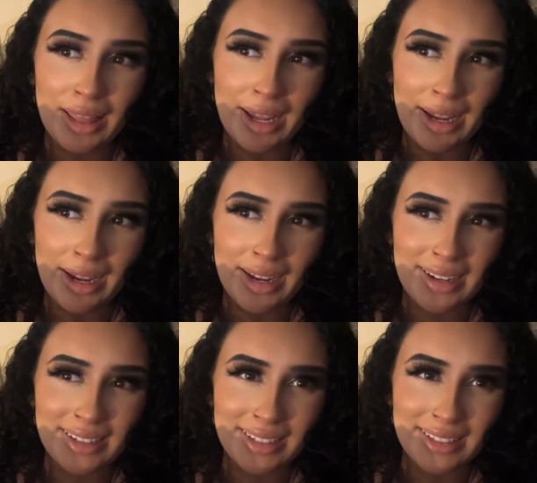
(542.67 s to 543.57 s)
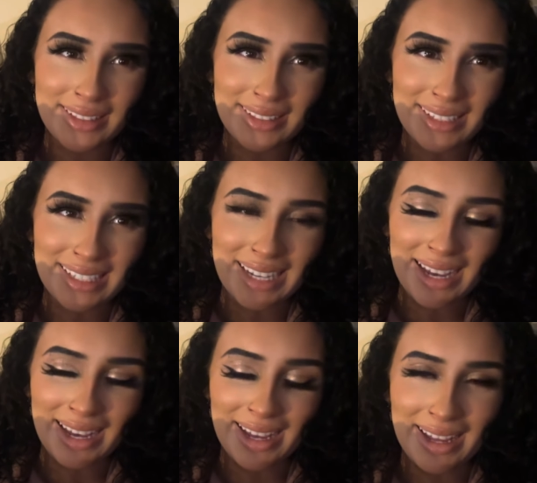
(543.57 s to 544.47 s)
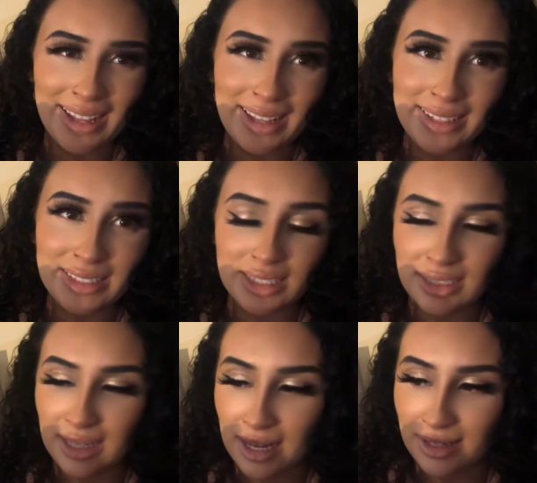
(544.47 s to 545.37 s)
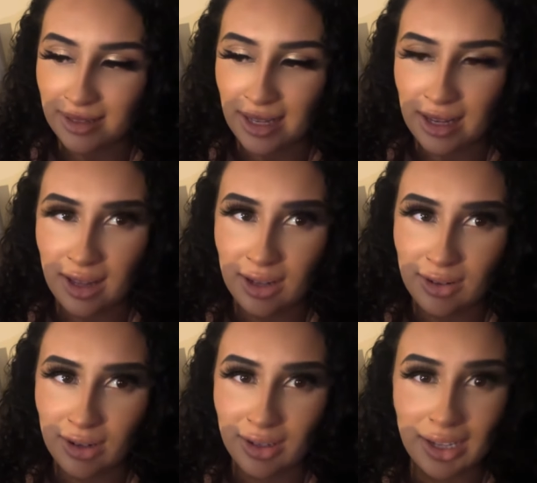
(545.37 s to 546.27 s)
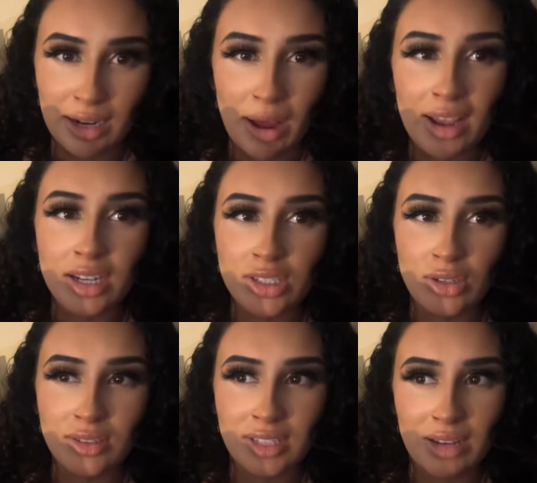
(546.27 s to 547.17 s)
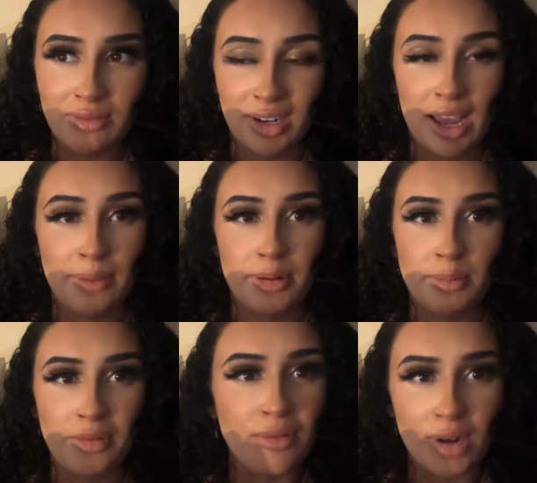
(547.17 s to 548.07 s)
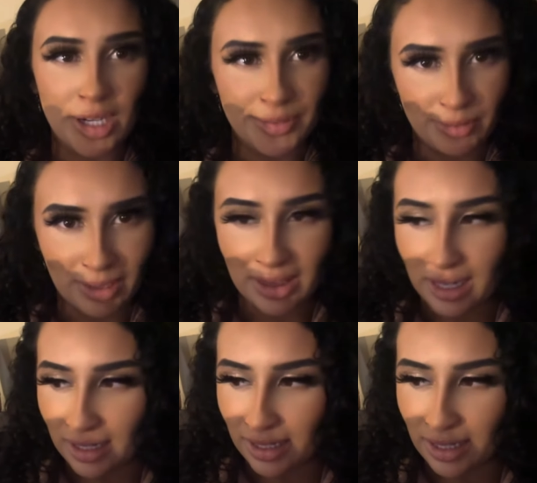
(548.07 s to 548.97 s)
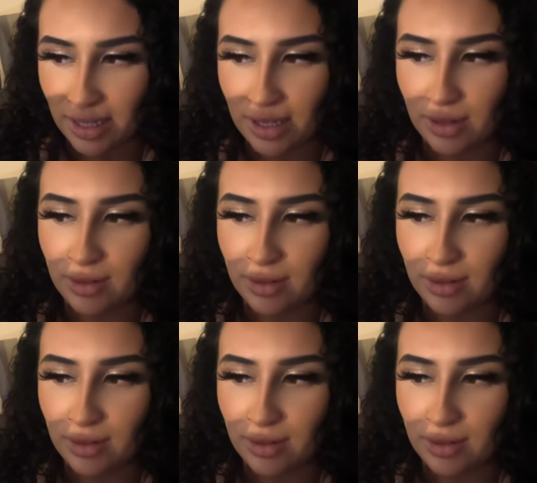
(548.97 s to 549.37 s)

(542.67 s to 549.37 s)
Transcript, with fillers: Like ah, it's yeah. Like hello, girl. Like I could have told you that would have happened before you even went there. Like hello.